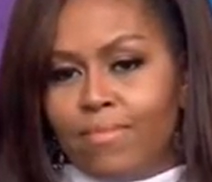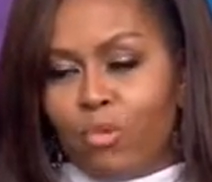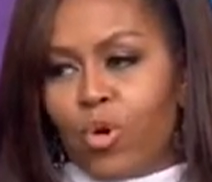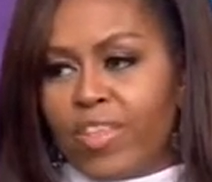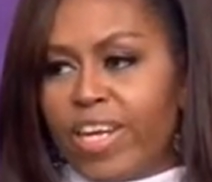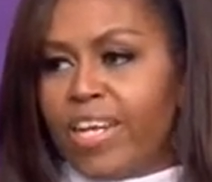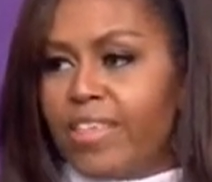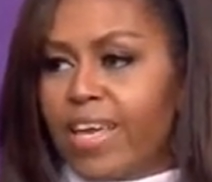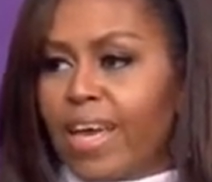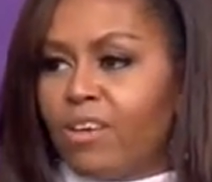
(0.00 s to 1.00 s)
More than
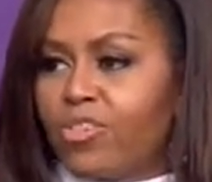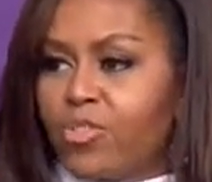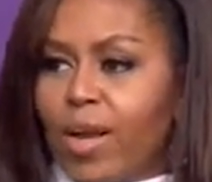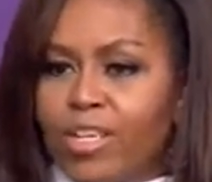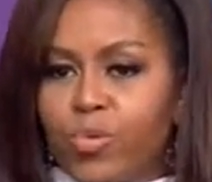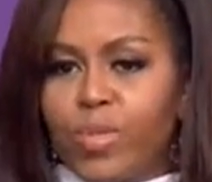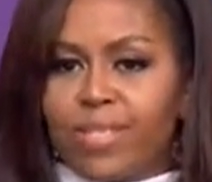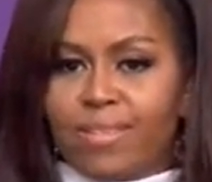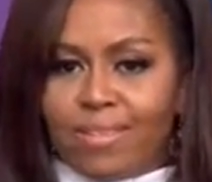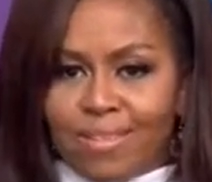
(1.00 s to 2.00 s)
anything else,
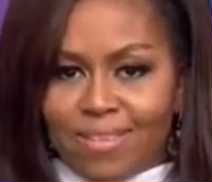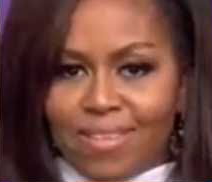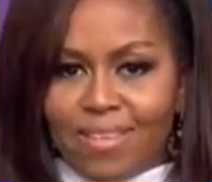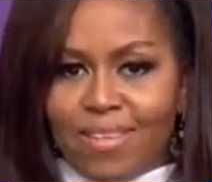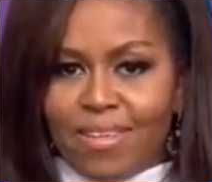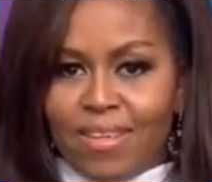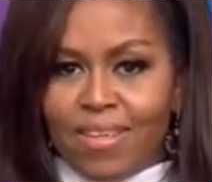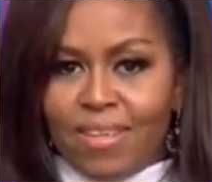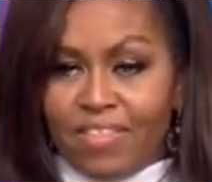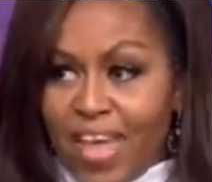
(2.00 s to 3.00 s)
graduates,
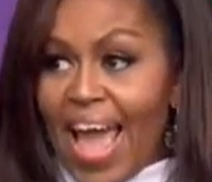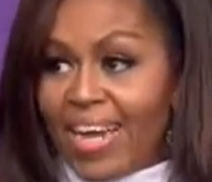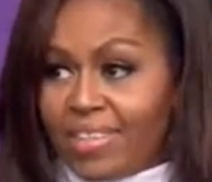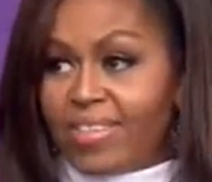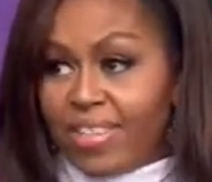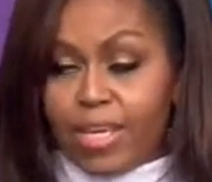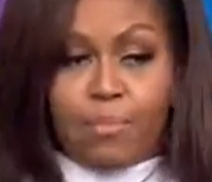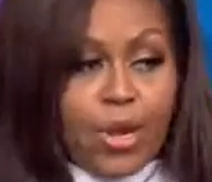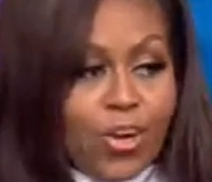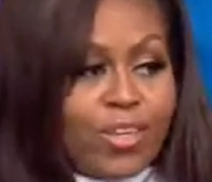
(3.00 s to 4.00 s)
that is the
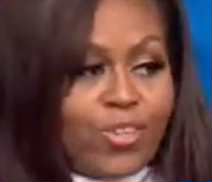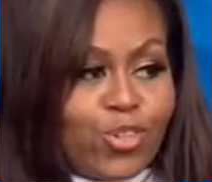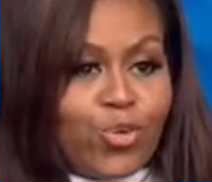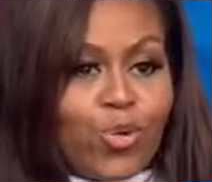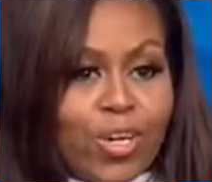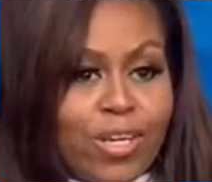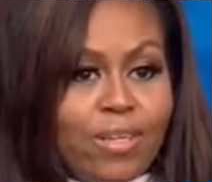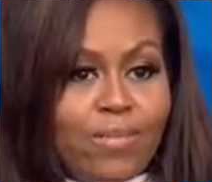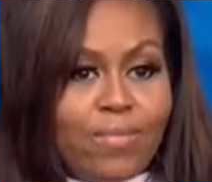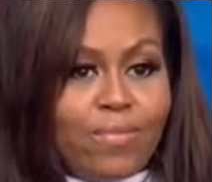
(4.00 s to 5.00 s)
American story.
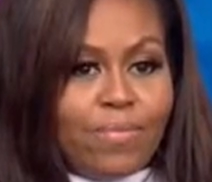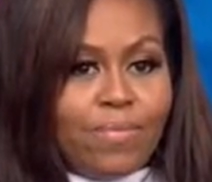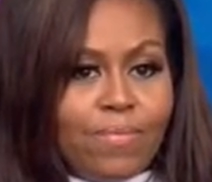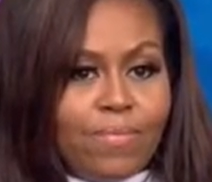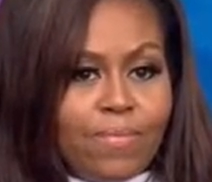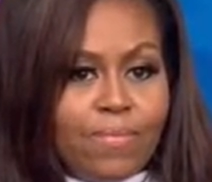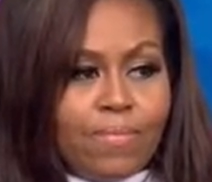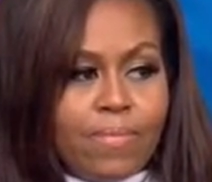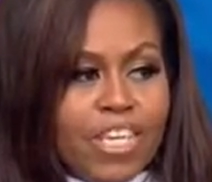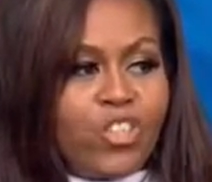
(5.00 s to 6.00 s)

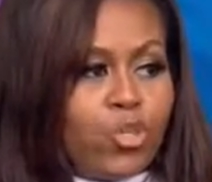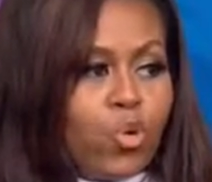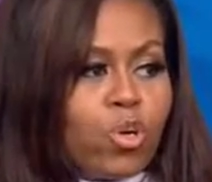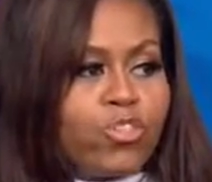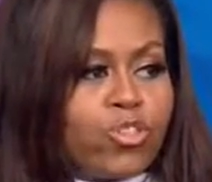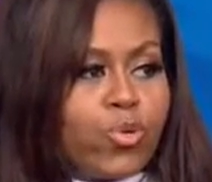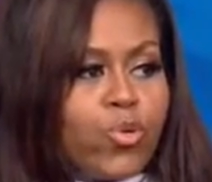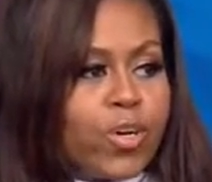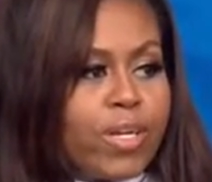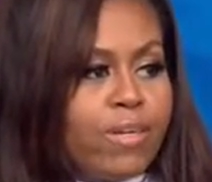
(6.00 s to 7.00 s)
It's your
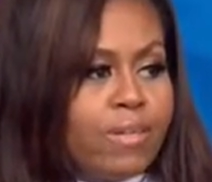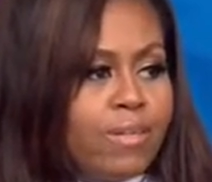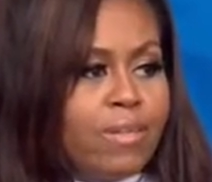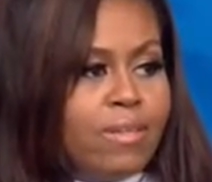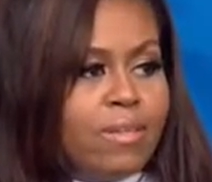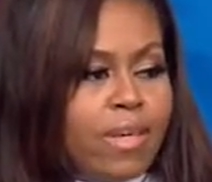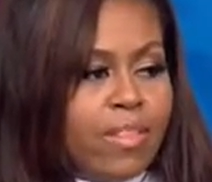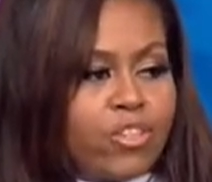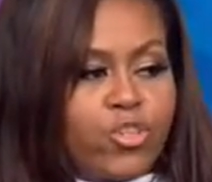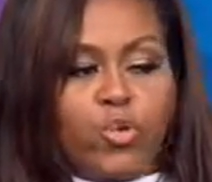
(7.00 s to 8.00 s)
story
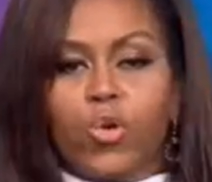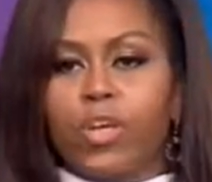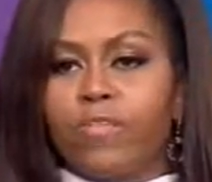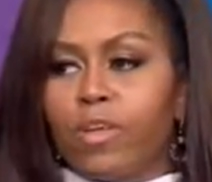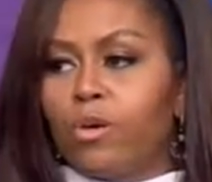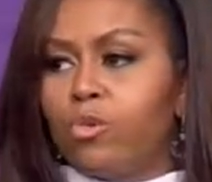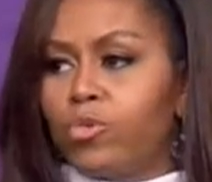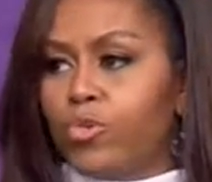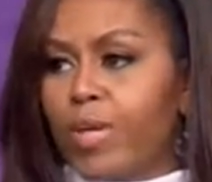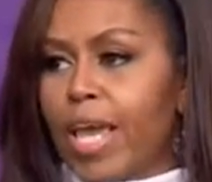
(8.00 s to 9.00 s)
and the story of
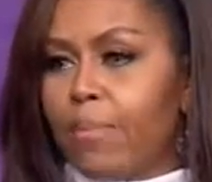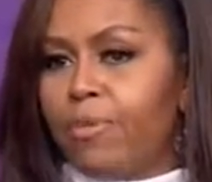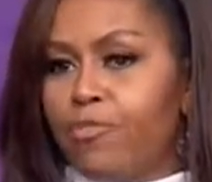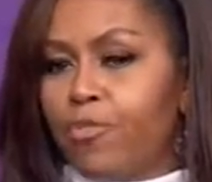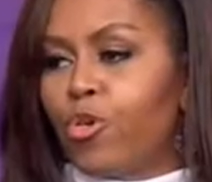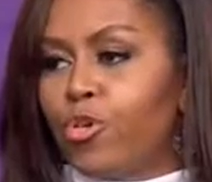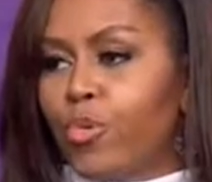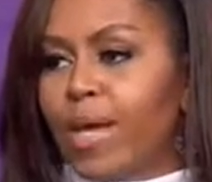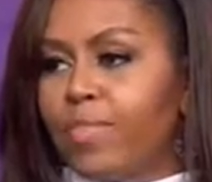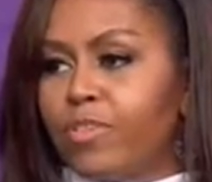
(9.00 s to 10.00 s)
those who came before
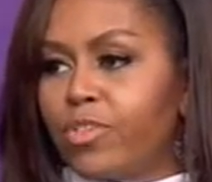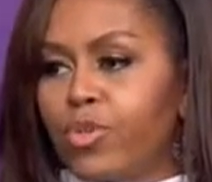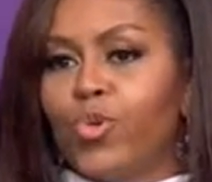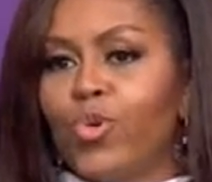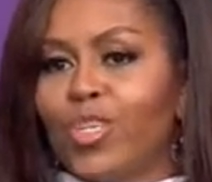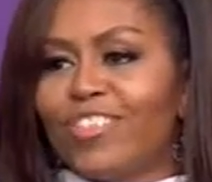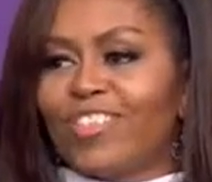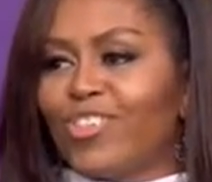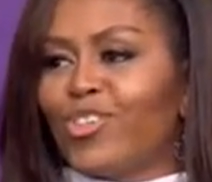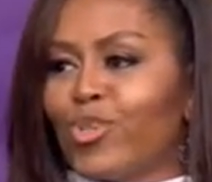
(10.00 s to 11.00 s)
you at this school. It's
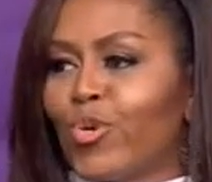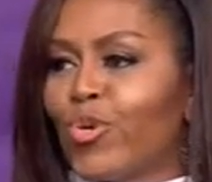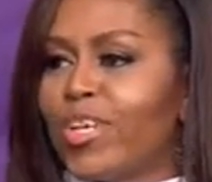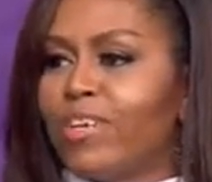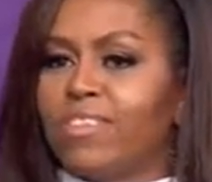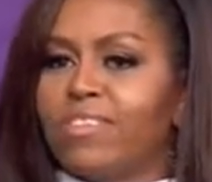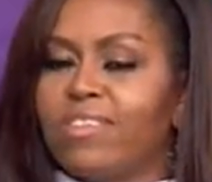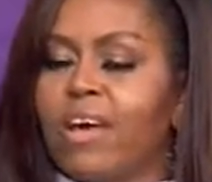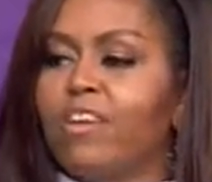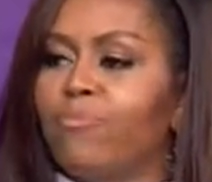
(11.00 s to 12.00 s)
the story of the
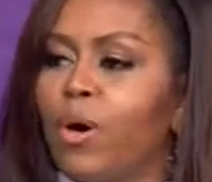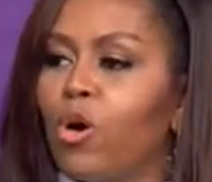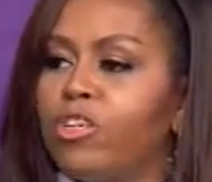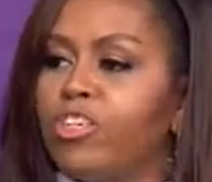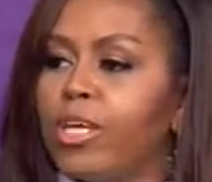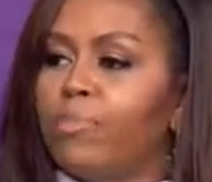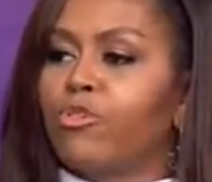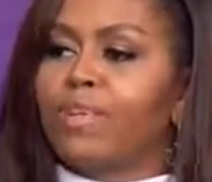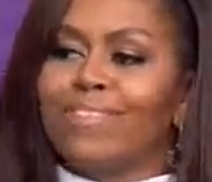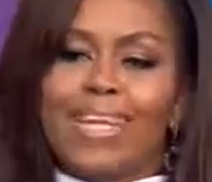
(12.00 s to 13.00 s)
son of Polish
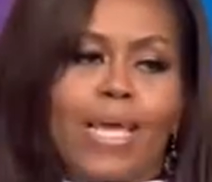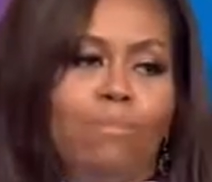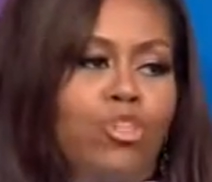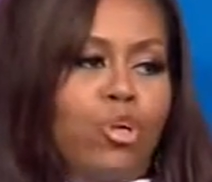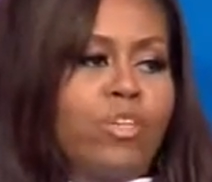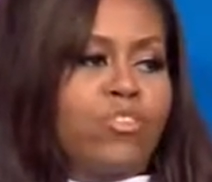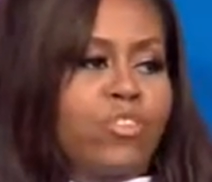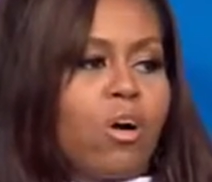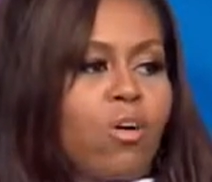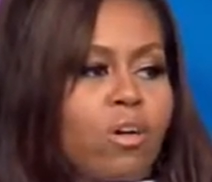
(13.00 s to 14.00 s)
immigrants named Jonas
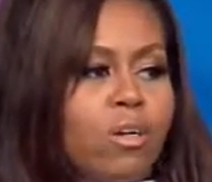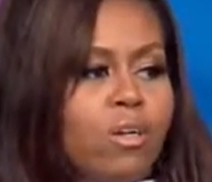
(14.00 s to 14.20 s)
Salk,